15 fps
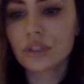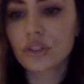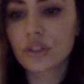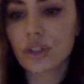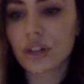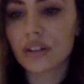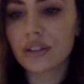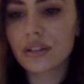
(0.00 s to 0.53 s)

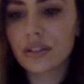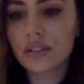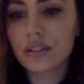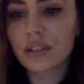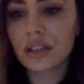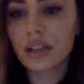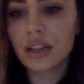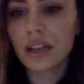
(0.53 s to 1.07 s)
start
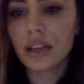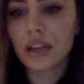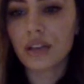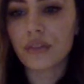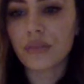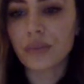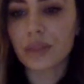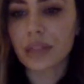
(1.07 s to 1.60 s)

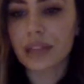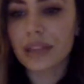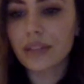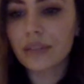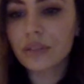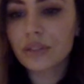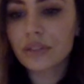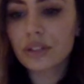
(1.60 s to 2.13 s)
and a
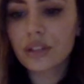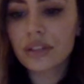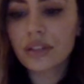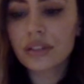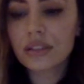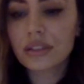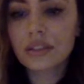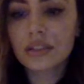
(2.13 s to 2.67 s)
relatable
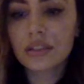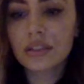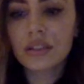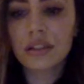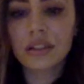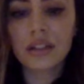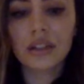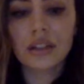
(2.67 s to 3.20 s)
start.
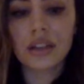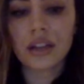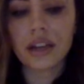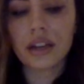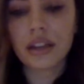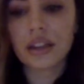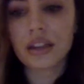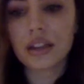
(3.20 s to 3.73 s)

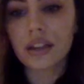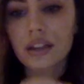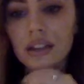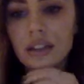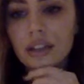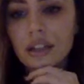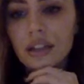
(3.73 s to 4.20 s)
I think